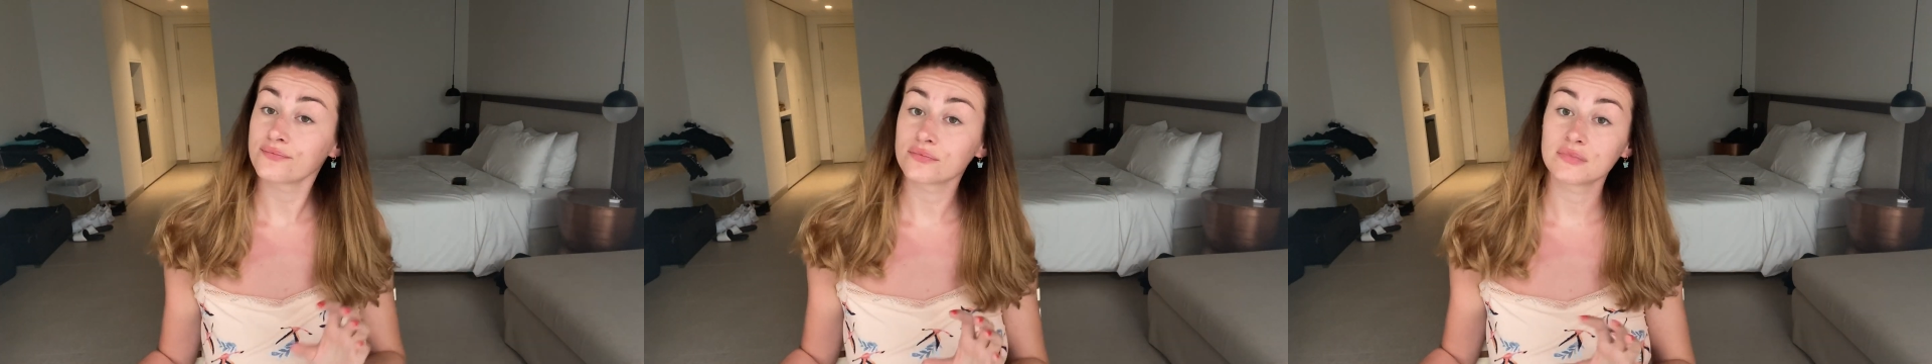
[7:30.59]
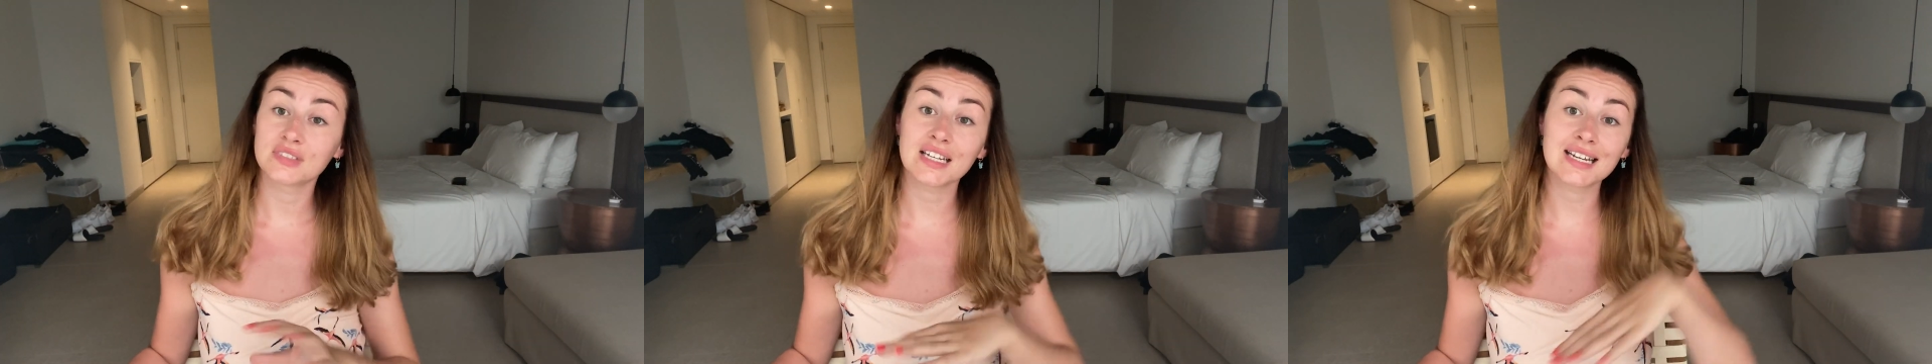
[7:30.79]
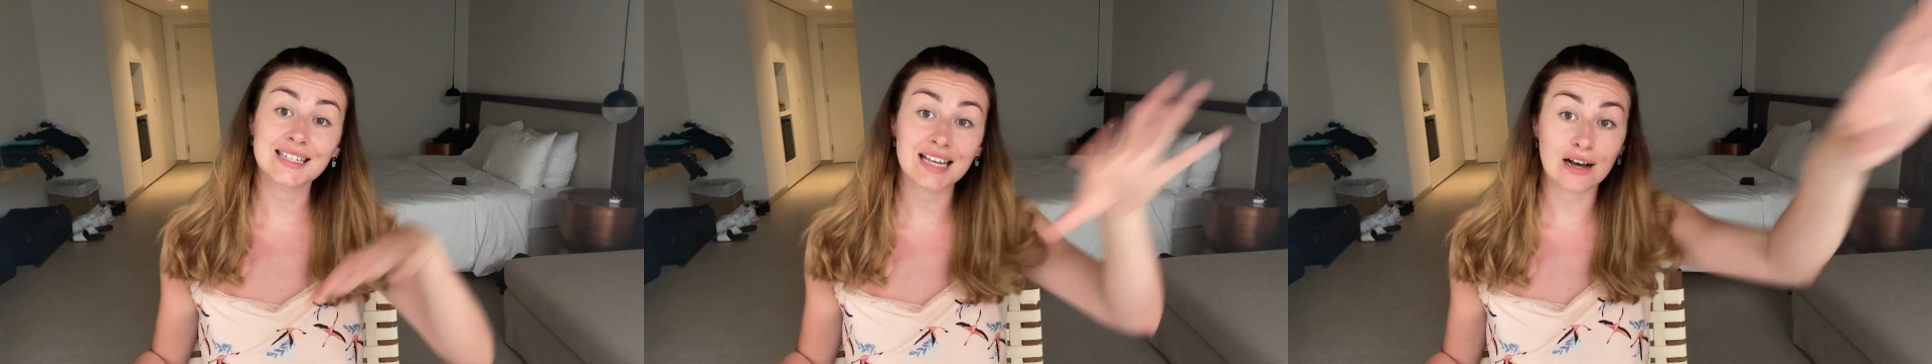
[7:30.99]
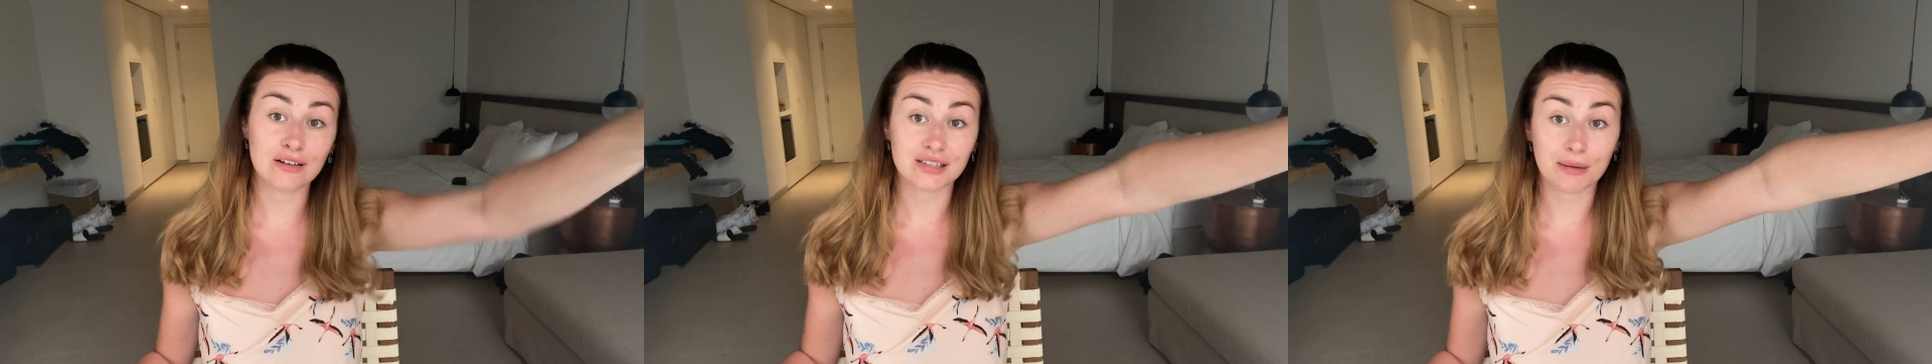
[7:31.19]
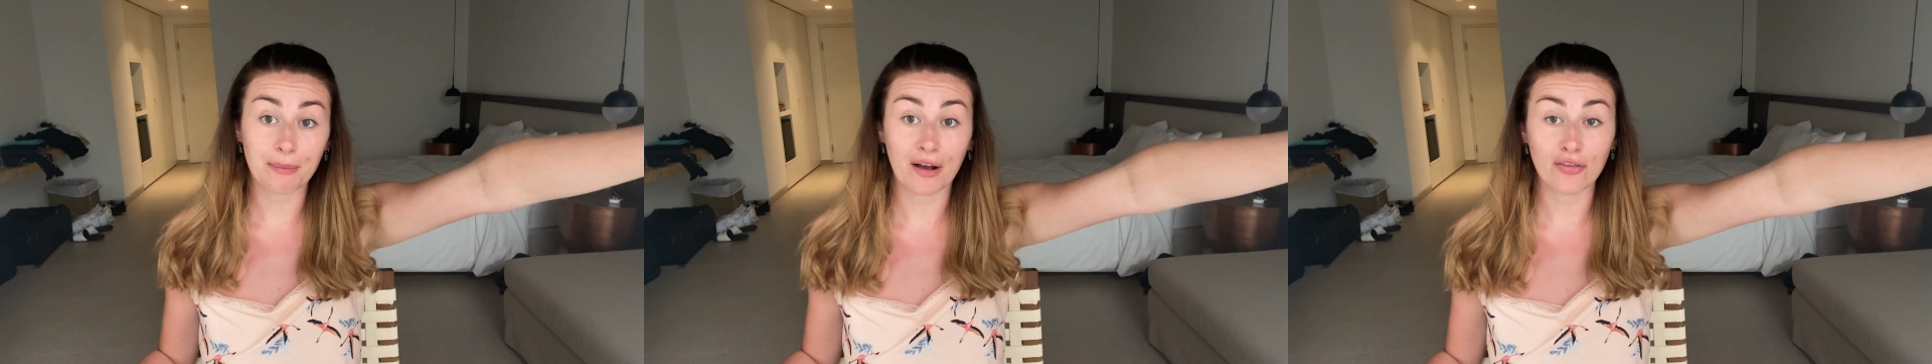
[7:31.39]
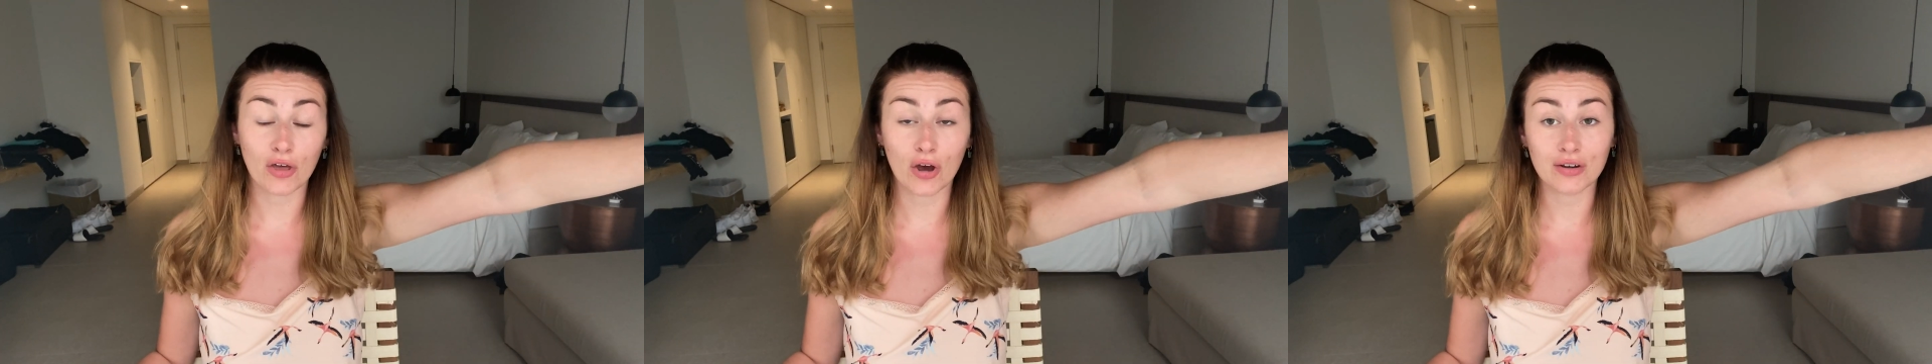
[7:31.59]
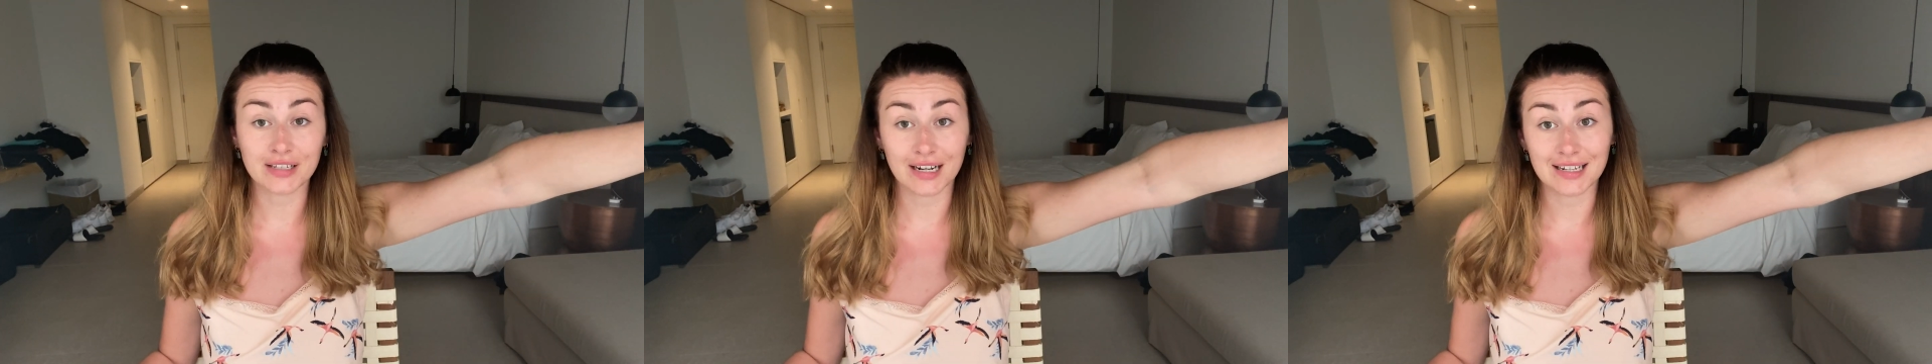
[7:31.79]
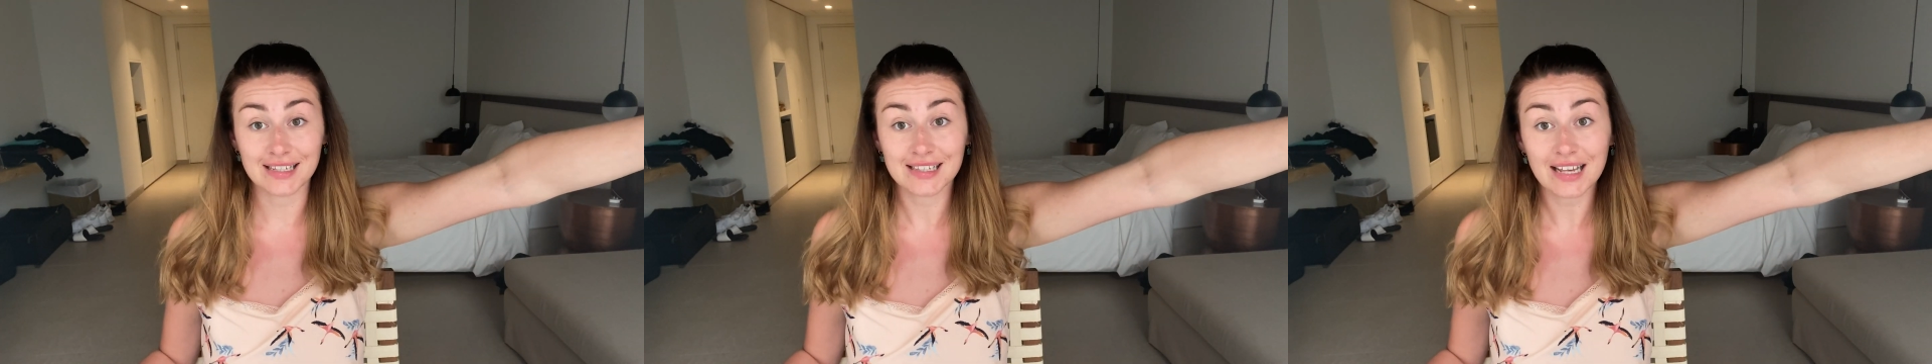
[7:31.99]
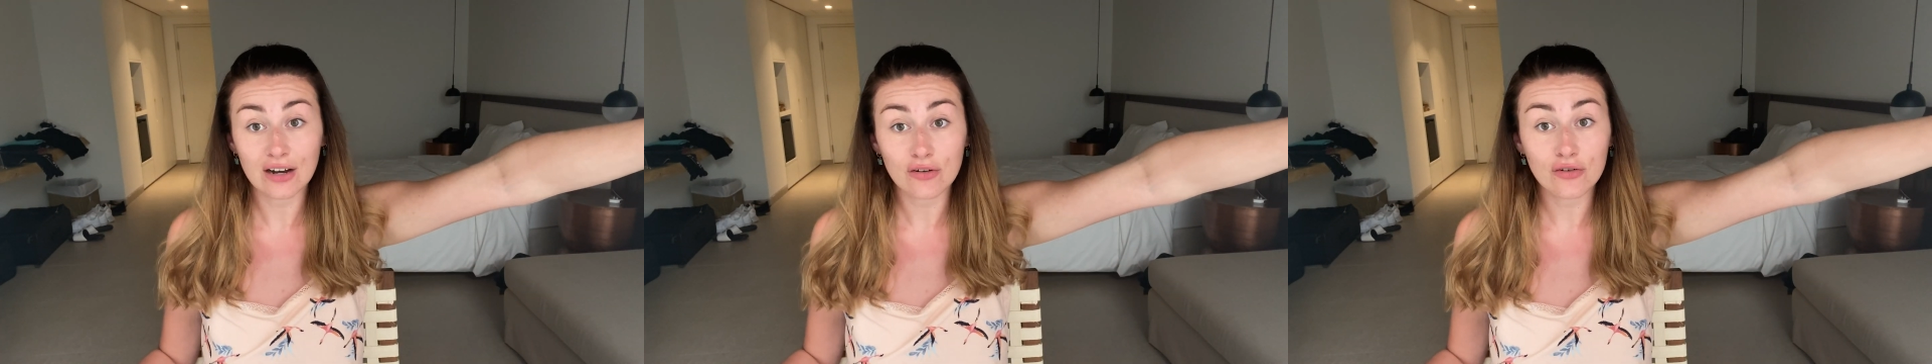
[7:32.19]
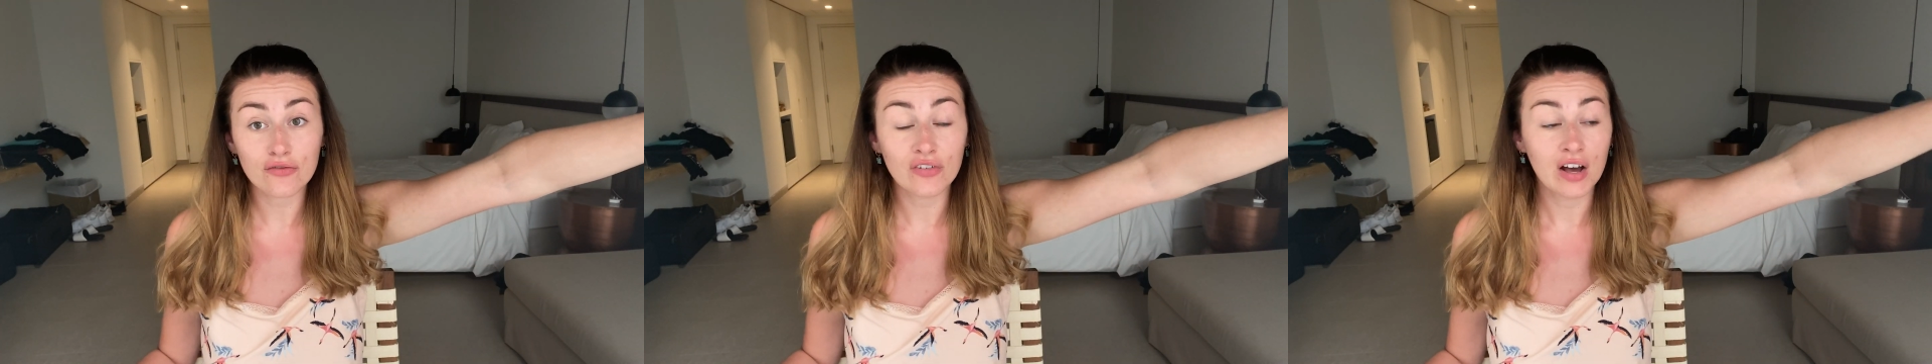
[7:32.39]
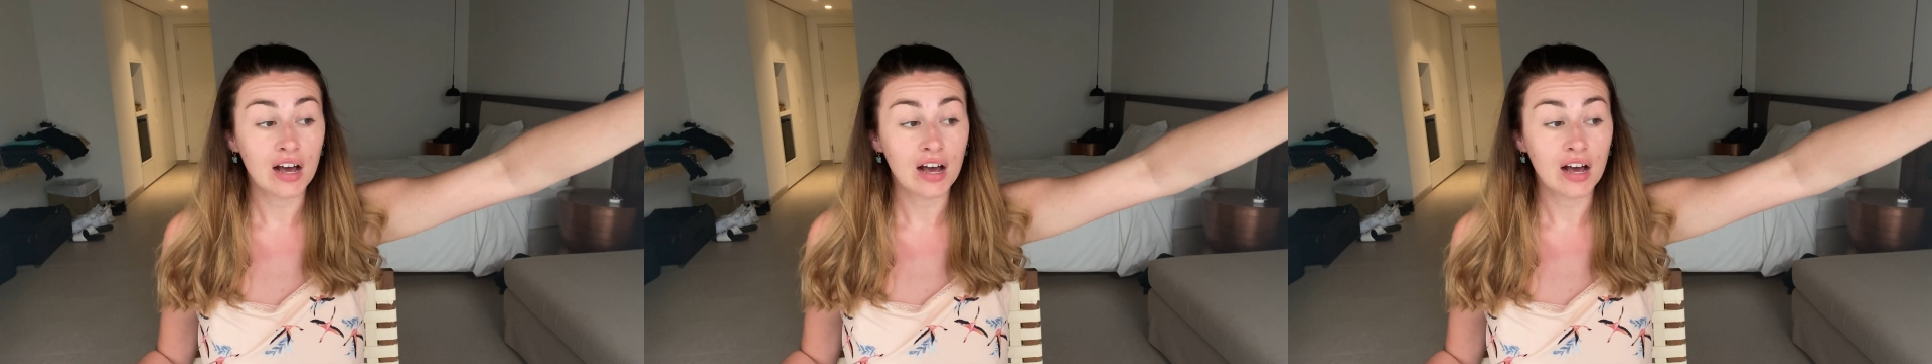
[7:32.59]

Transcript: details about the hotel itself.